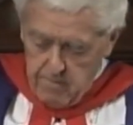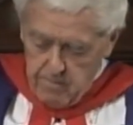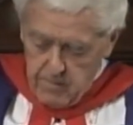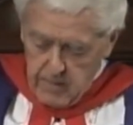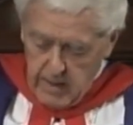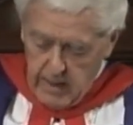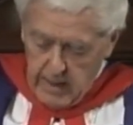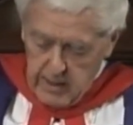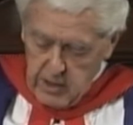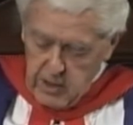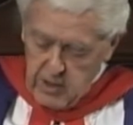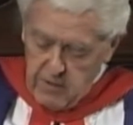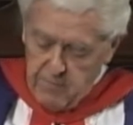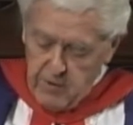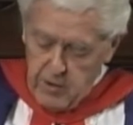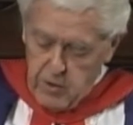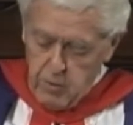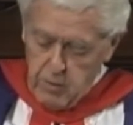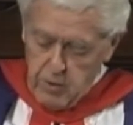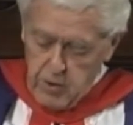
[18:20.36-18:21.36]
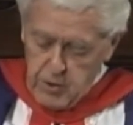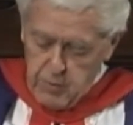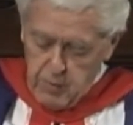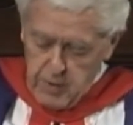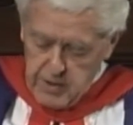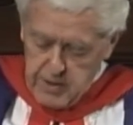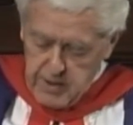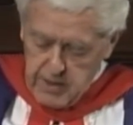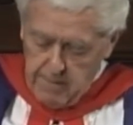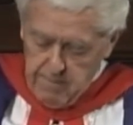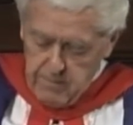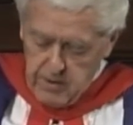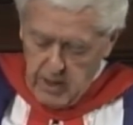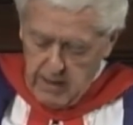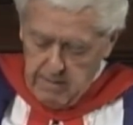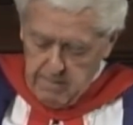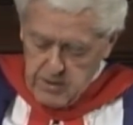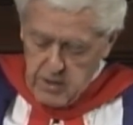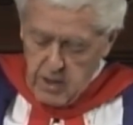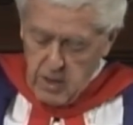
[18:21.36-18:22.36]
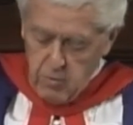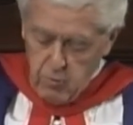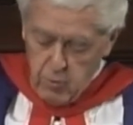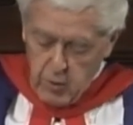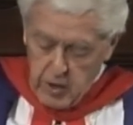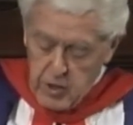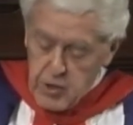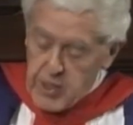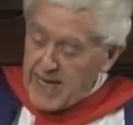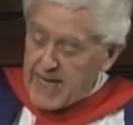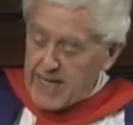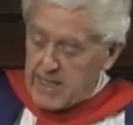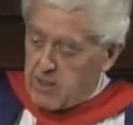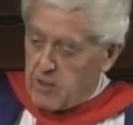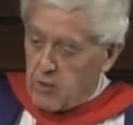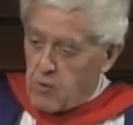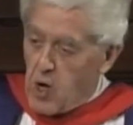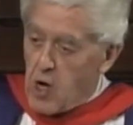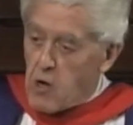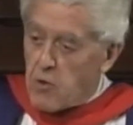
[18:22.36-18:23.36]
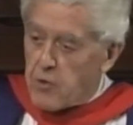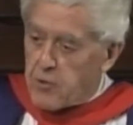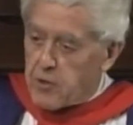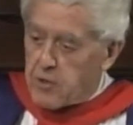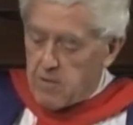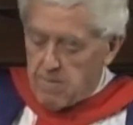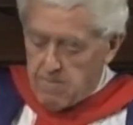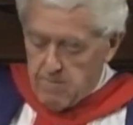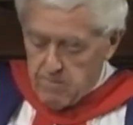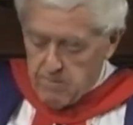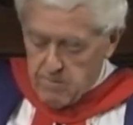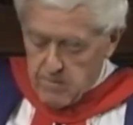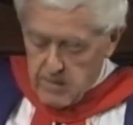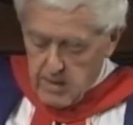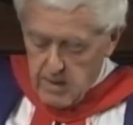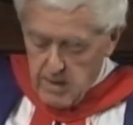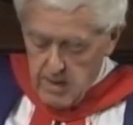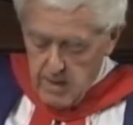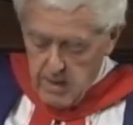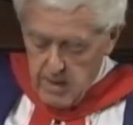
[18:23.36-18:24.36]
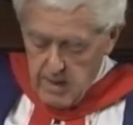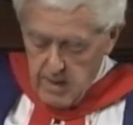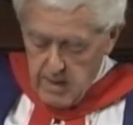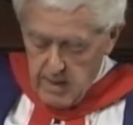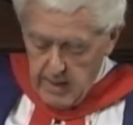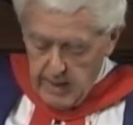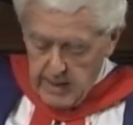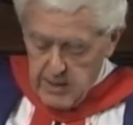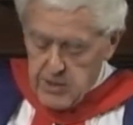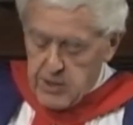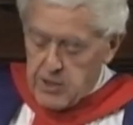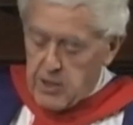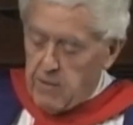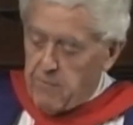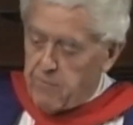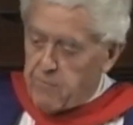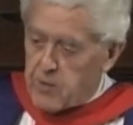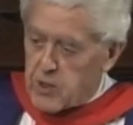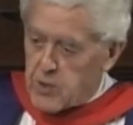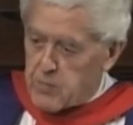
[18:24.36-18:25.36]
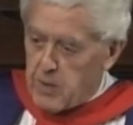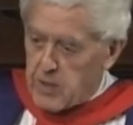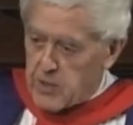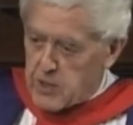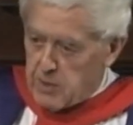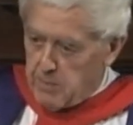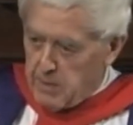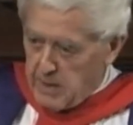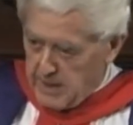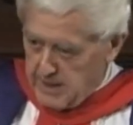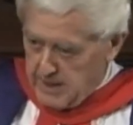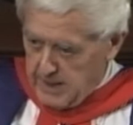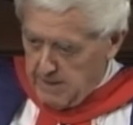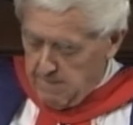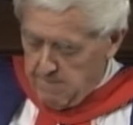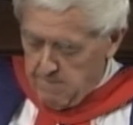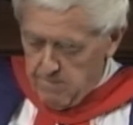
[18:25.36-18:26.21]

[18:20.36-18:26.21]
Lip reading: and individuals will sometimes reject growth and self-responsibility.